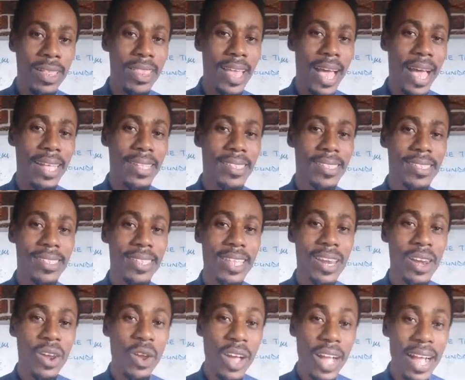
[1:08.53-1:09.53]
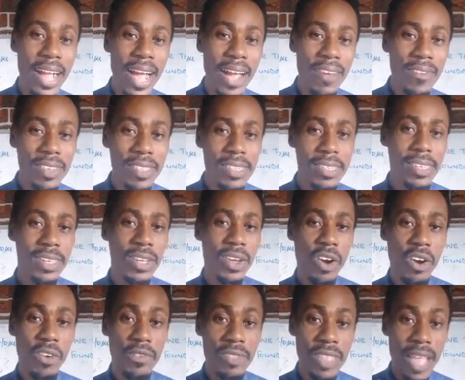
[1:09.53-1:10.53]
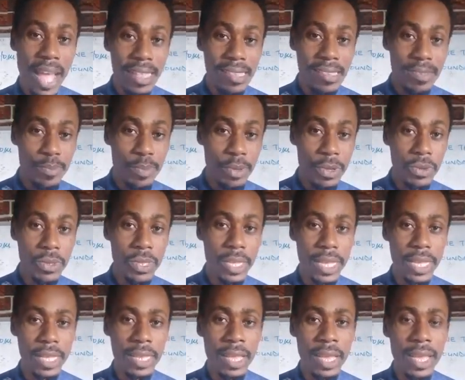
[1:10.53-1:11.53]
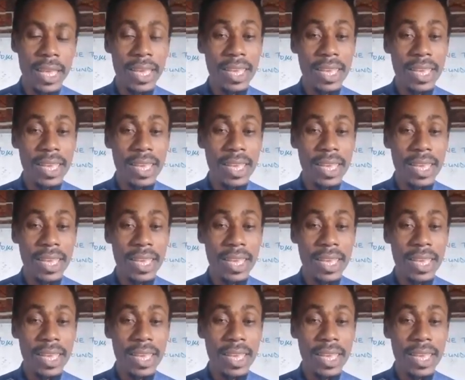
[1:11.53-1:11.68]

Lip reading: that the longevity of that building